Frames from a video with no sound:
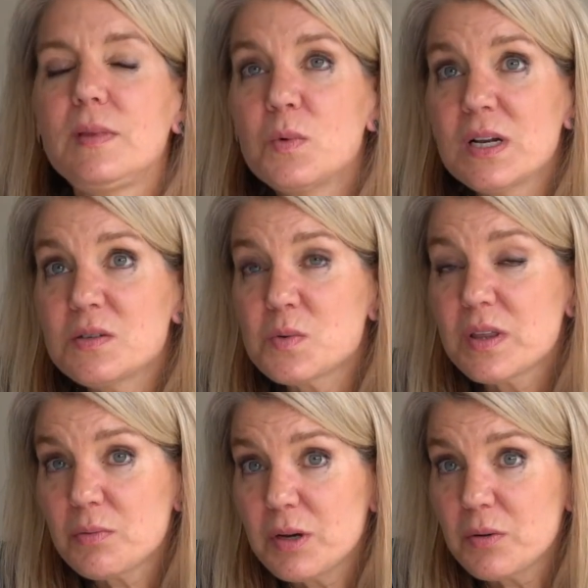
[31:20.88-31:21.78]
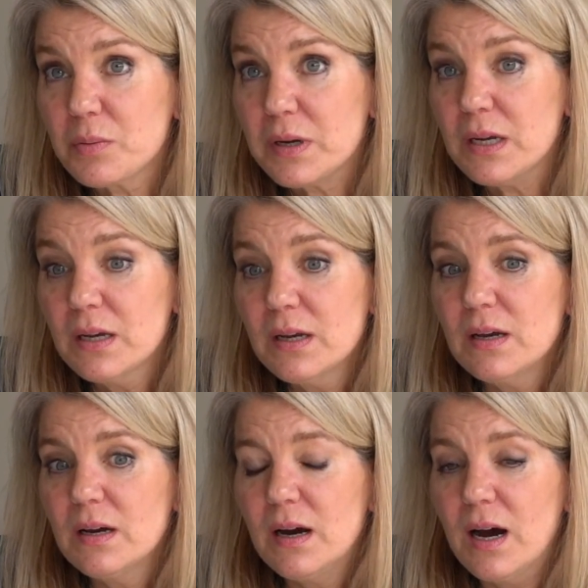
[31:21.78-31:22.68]
when I was with 303,
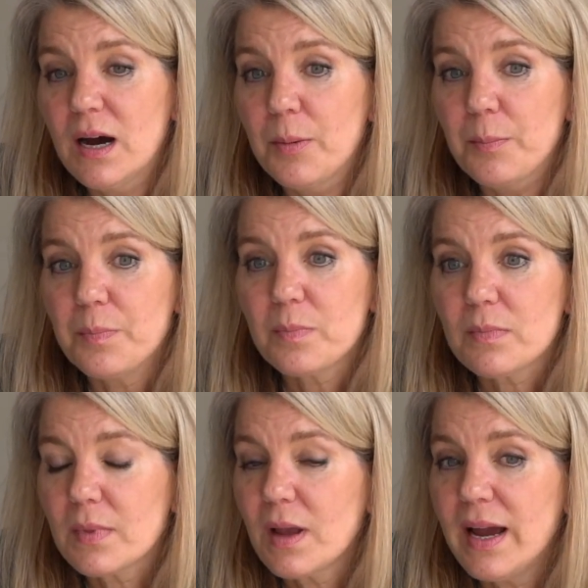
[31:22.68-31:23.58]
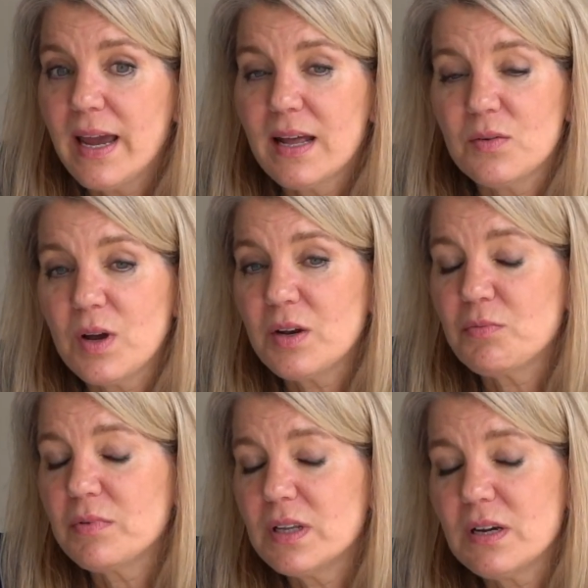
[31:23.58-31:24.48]
I had
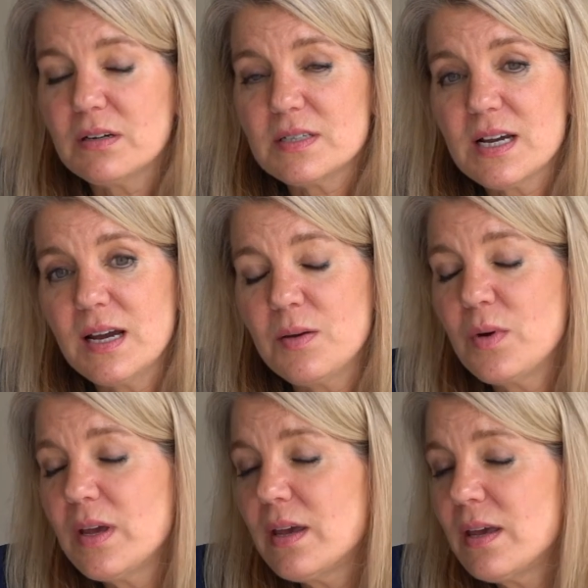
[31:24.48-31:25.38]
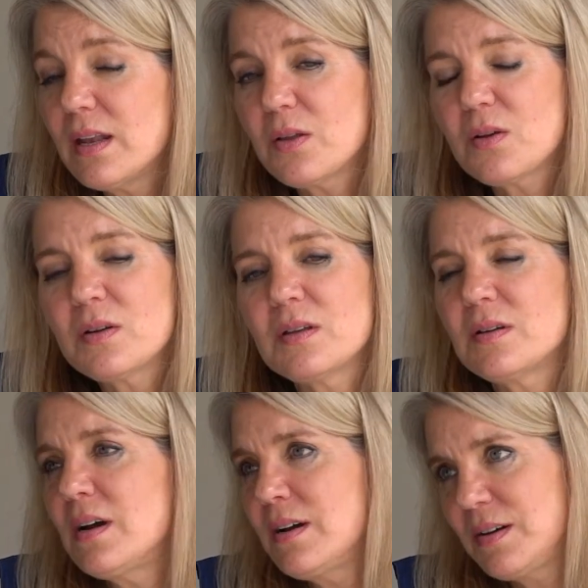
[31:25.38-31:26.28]
a really hard time.
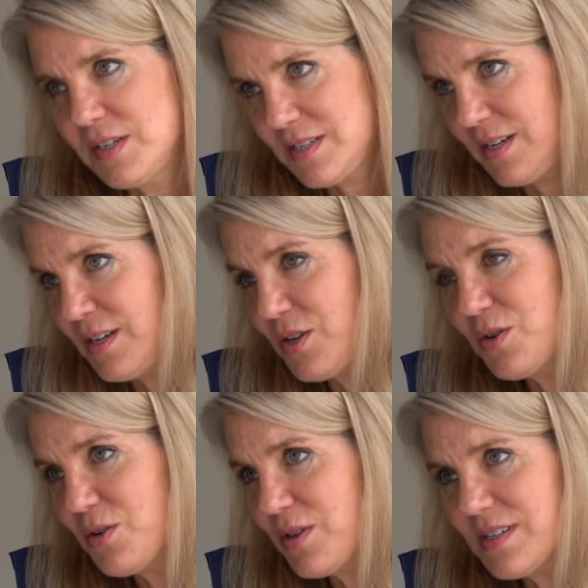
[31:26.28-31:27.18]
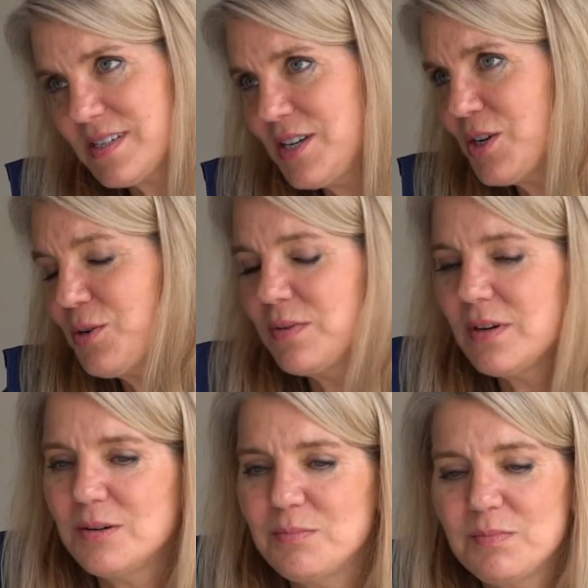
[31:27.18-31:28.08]
Obviously, and this,
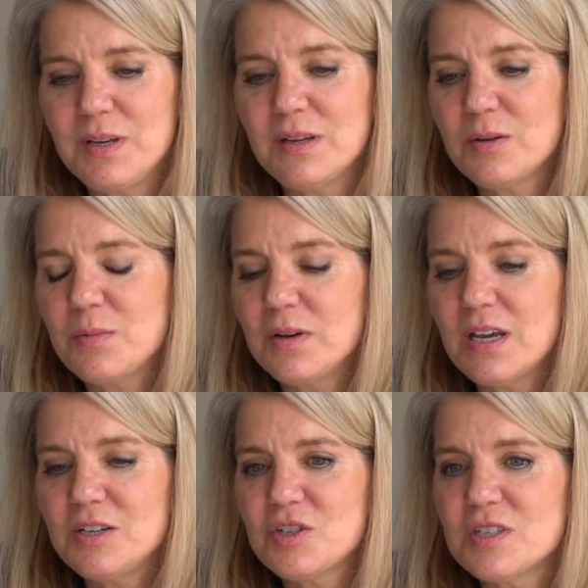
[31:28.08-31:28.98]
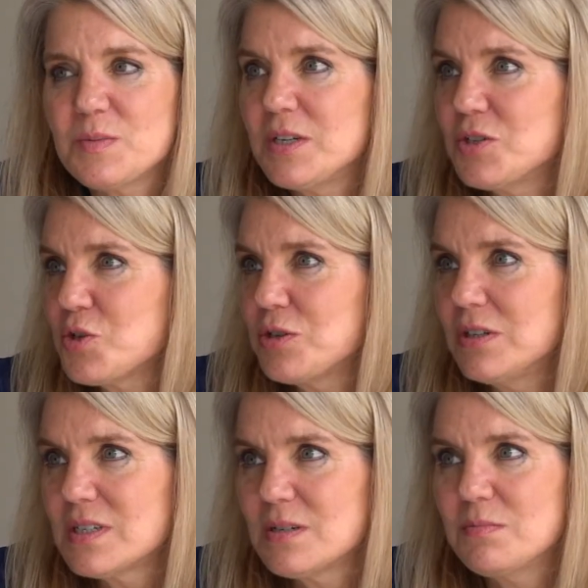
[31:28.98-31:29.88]
being in communications, being in
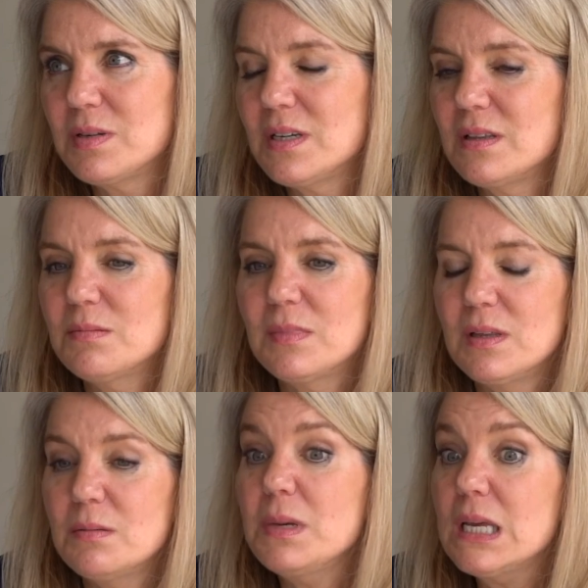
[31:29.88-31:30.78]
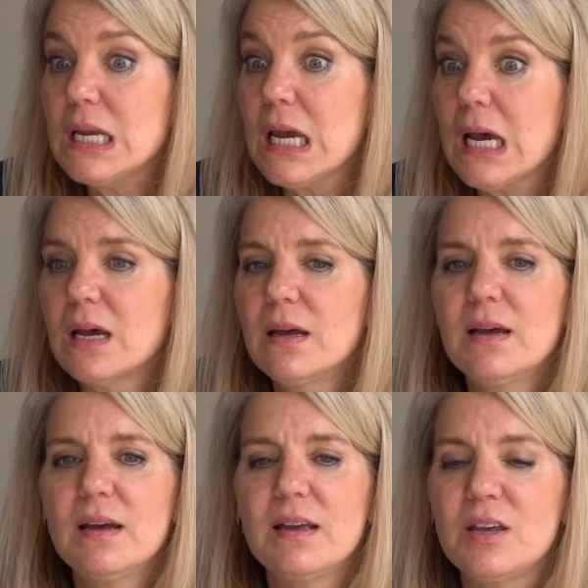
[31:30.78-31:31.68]
journalism, being in the media,
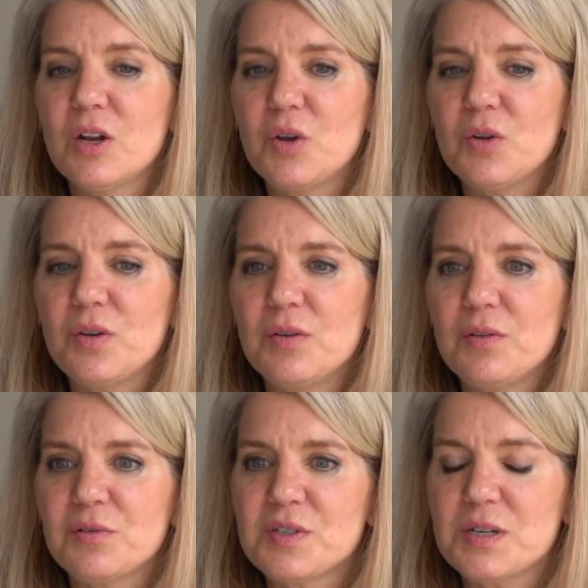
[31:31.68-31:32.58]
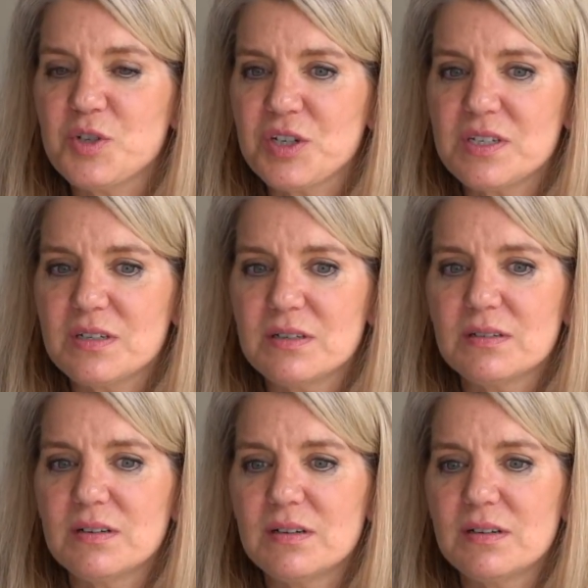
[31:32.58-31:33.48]
you're subject to